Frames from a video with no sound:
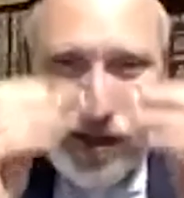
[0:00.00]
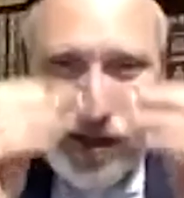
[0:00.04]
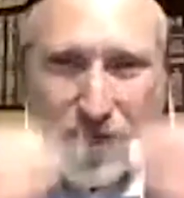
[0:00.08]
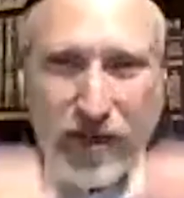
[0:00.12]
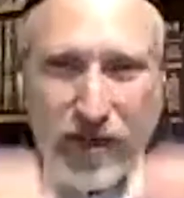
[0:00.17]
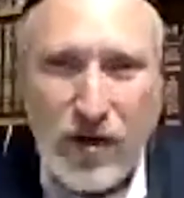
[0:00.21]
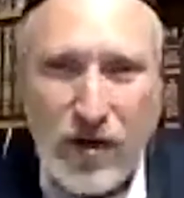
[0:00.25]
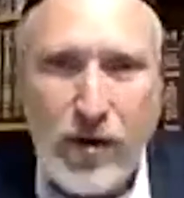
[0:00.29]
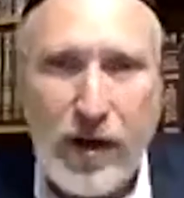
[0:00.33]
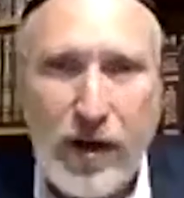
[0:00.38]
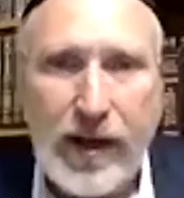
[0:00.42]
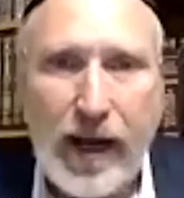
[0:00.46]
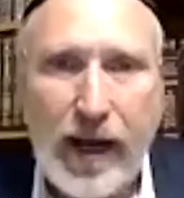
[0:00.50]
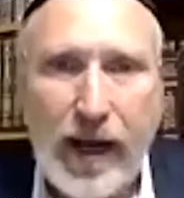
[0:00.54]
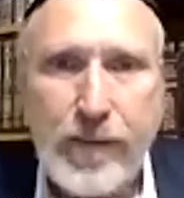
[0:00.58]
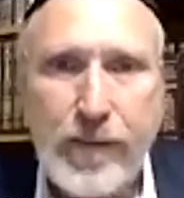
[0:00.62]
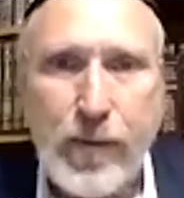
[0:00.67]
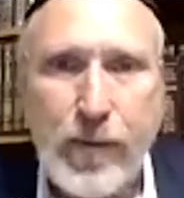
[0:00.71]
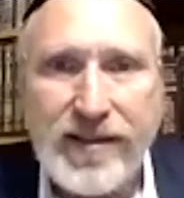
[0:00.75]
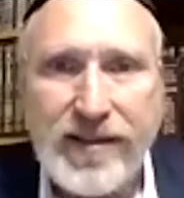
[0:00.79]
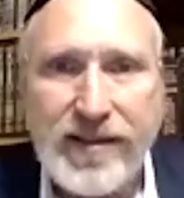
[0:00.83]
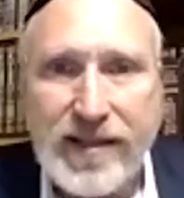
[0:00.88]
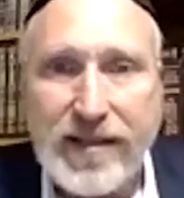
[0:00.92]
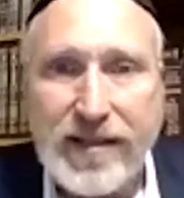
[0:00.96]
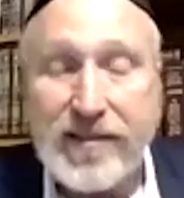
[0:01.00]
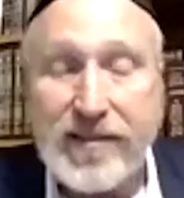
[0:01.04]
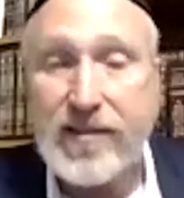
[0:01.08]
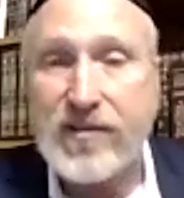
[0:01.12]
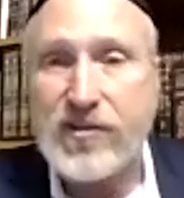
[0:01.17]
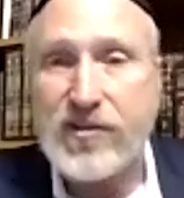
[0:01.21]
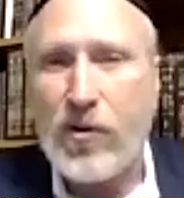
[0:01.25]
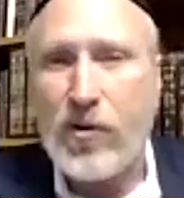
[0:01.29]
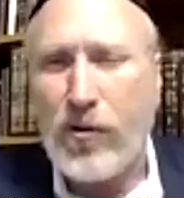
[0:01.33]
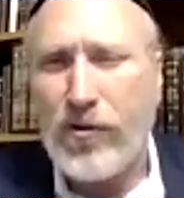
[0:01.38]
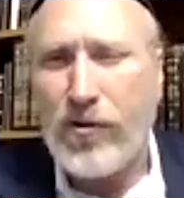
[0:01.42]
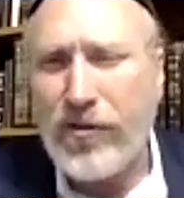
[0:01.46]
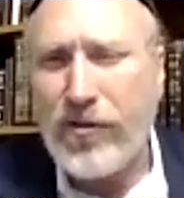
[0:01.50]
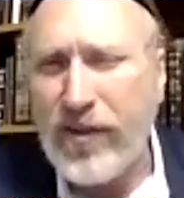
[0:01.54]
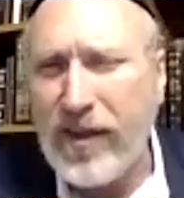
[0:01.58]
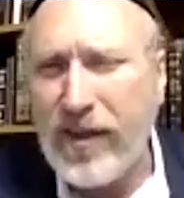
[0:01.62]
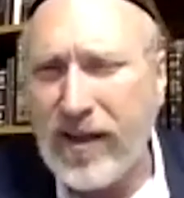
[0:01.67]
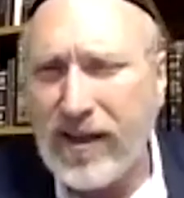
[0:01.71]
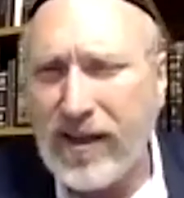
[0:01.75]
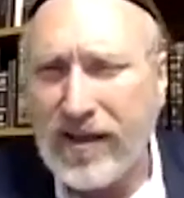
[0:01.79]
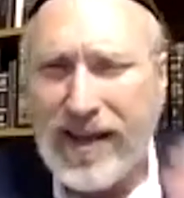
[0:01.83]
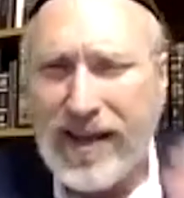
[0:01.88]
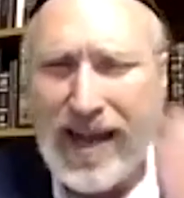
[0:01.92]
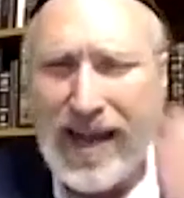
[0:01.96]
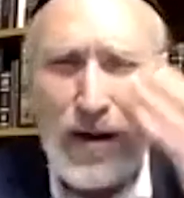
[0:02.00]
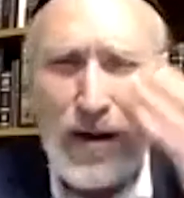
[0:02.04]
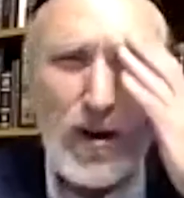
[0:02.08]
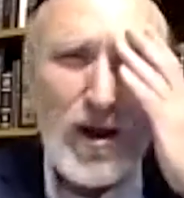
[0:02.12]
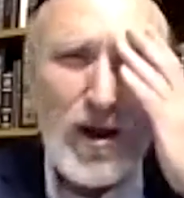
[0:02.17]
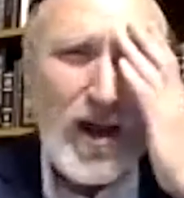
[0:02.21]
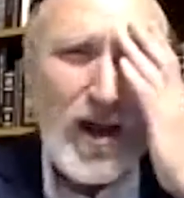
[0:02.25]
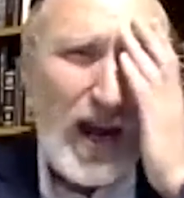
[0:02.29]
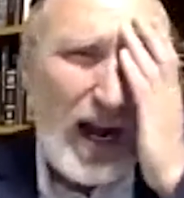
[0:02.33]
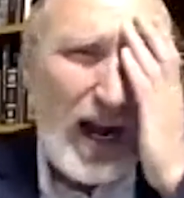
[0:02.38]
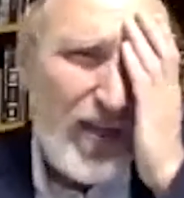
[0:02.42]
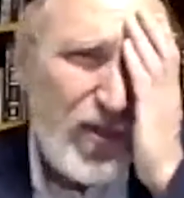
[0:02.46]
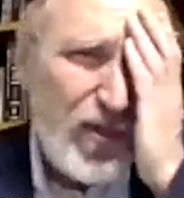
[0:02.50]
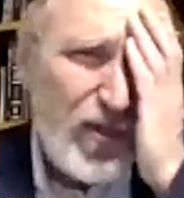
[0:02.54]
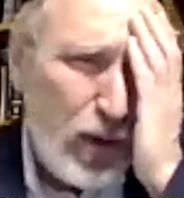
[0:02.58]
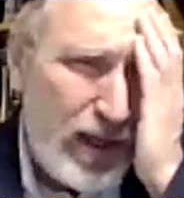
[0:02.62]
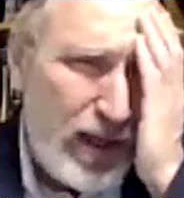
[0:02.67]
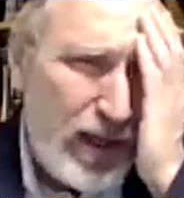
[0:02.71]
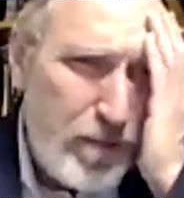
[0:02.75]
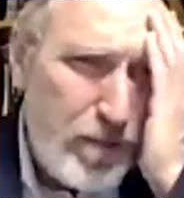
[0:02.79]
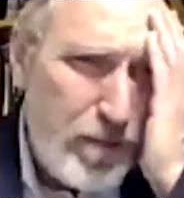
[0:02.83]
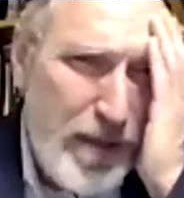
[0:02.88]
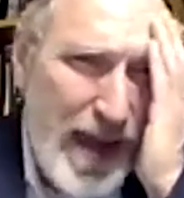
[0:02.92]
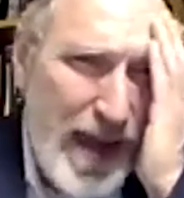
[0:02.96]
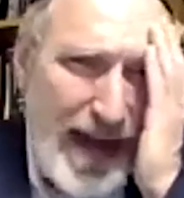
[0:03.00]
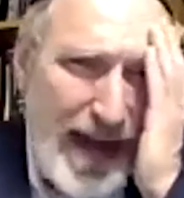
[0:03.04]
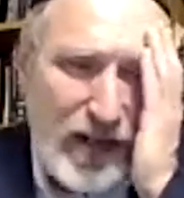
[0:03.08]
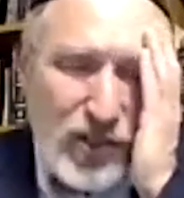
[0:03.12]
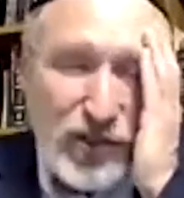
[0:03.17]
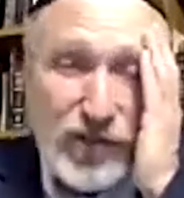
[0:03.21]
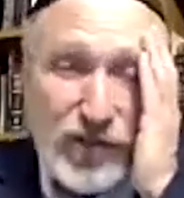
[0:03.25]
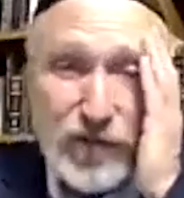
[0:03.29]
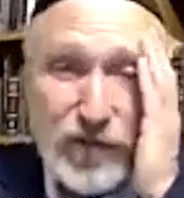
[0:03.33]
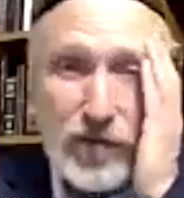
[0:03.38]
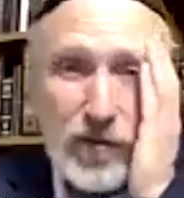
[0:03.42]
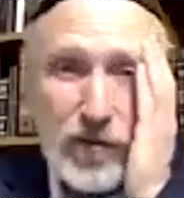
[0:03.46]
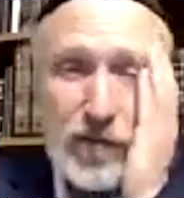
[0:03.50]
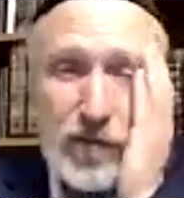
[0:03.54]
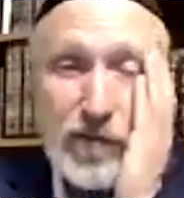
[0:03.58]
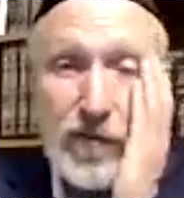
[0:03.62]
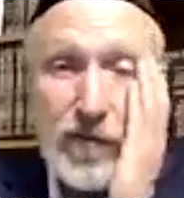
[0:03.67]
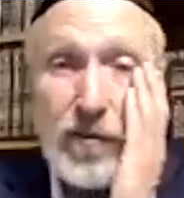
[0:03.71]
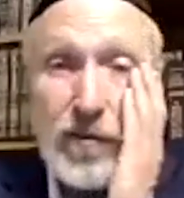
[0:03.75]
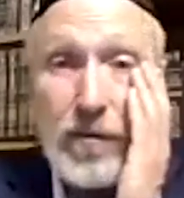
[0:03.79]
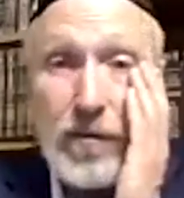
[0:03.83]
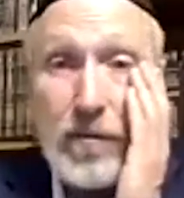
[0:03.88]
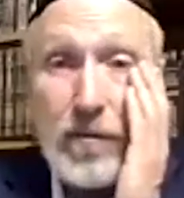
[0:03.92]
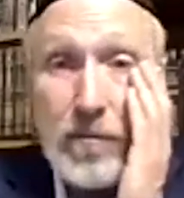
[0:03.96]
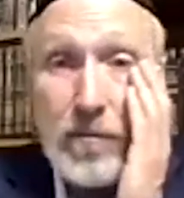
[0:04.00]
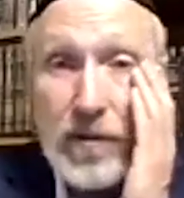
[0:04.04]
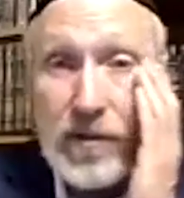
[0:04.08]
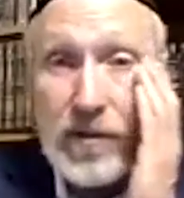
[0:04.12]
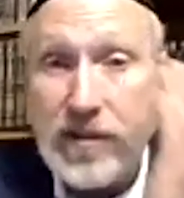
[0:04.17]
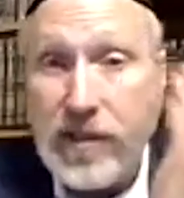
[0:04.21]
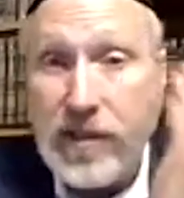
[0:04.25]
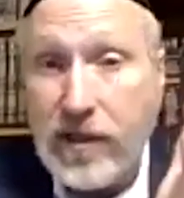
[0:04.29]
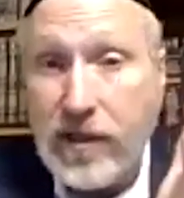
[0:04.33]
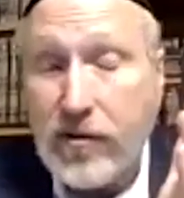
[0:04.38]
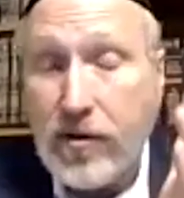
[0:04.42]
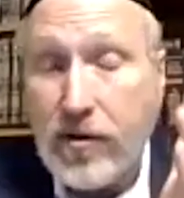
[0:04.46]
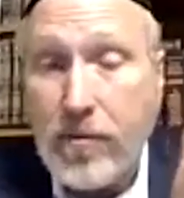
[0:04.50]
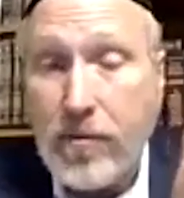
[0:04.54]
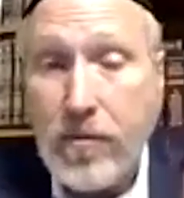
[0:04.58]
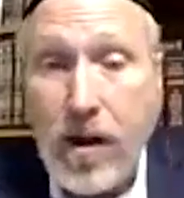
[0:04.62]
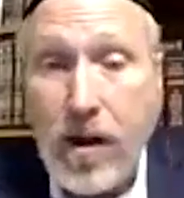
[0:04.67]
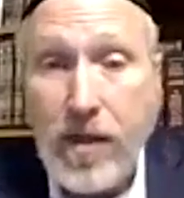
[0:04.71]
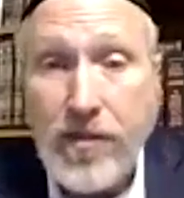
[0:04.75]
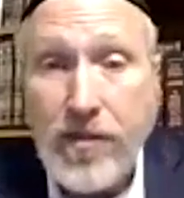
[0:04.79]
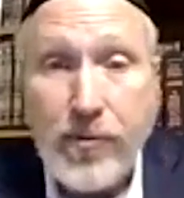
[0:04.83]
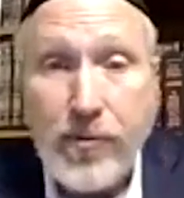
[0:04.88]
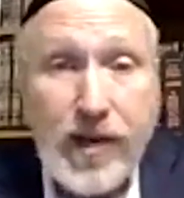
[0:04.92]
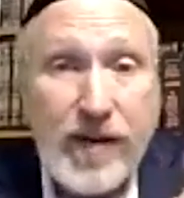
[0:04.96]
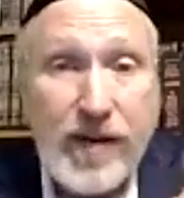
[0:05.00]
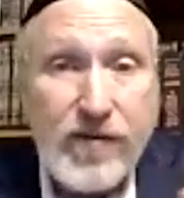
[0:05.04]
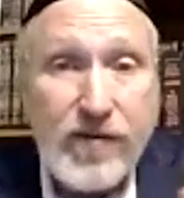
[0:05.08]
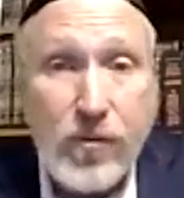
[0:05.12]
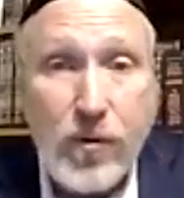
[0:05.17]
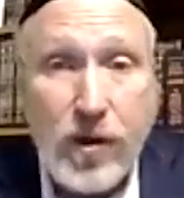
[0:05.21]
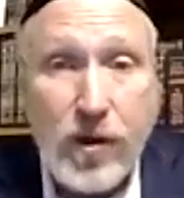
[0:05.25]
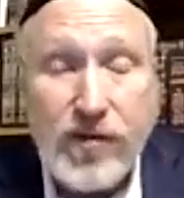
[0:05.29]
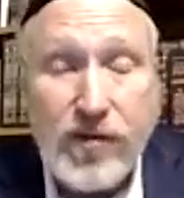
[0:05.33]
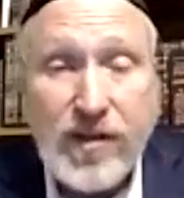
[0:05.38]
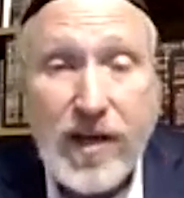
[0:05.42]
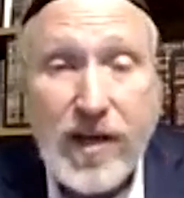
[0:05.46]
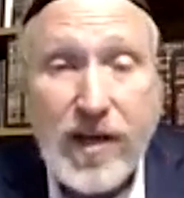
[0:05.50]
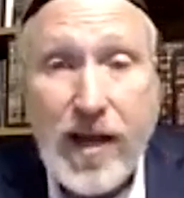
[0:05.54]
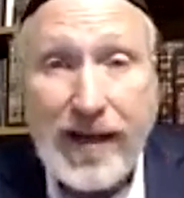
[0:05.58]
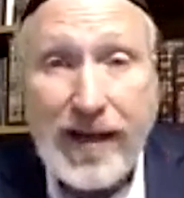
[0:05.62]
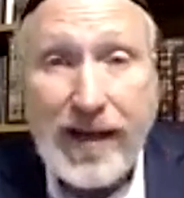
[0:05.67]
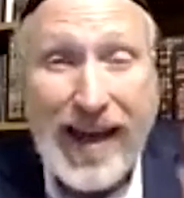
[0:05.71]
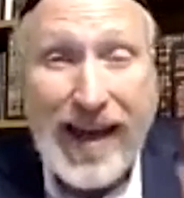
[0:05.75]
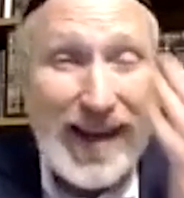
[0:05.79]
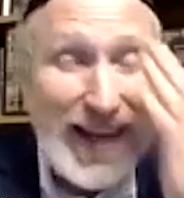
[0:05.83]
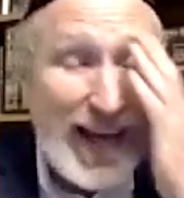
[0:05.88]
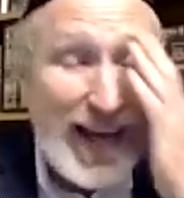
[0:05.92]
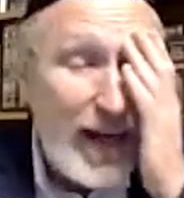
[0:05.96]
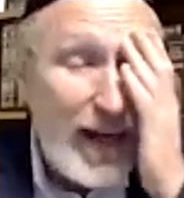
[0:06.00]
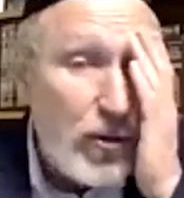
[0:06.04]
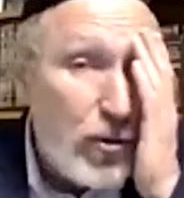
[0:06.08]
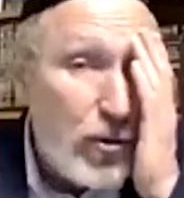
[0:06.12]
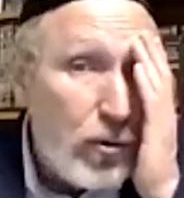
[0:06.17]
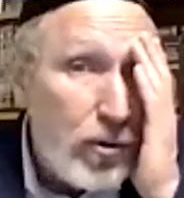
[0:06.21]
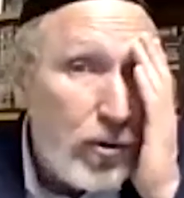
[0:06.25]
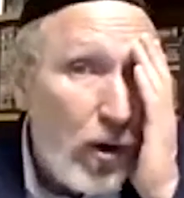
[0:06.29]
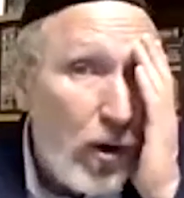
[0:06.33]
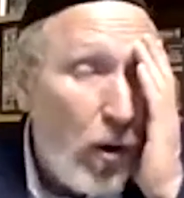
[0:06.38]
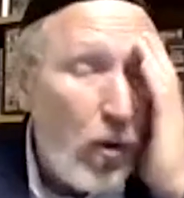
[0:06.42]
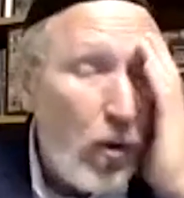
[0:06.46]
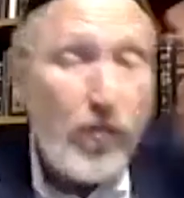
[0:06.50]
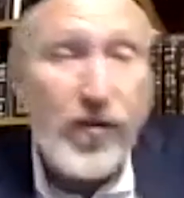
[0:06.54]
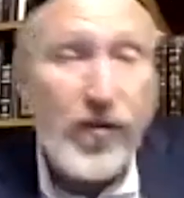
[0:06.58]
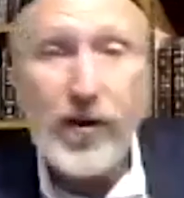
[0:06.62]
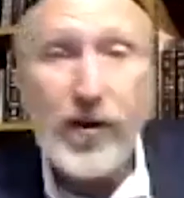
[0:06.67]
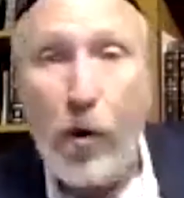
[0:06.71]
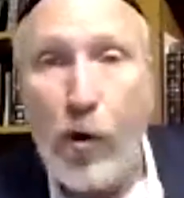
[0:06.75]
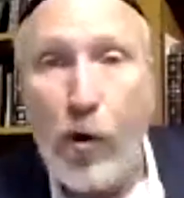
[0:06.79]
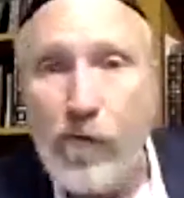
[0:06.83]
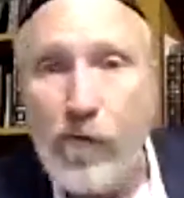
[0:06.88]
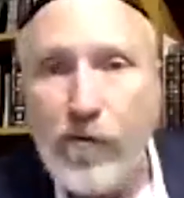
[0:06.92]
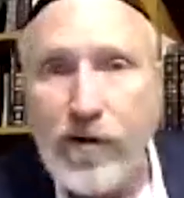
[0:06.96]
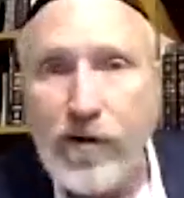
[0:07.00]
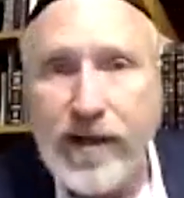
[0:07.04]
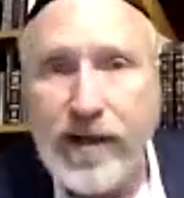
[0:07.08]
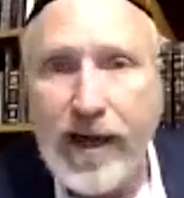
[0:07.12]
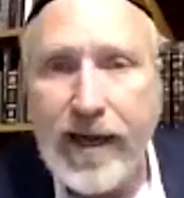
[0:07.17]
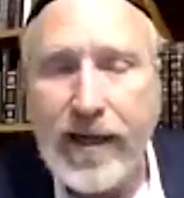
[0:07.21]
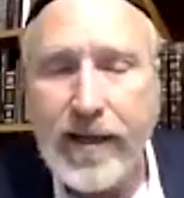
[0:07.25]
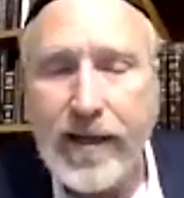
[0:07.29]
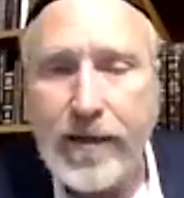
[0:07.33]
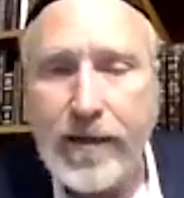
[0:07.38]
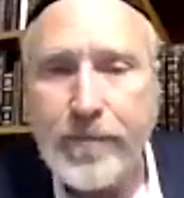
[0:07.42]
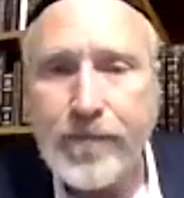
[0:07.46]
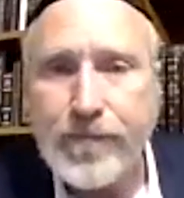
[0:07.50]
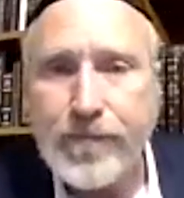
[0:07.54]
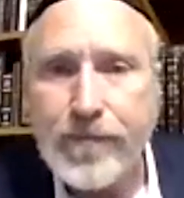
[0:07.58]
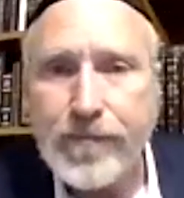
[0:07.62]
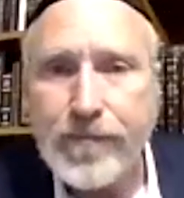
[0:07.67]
I went into this whole thing, and now I thought I could manage for a year, a month, whatever it was, and now I got to do the whole thing over again.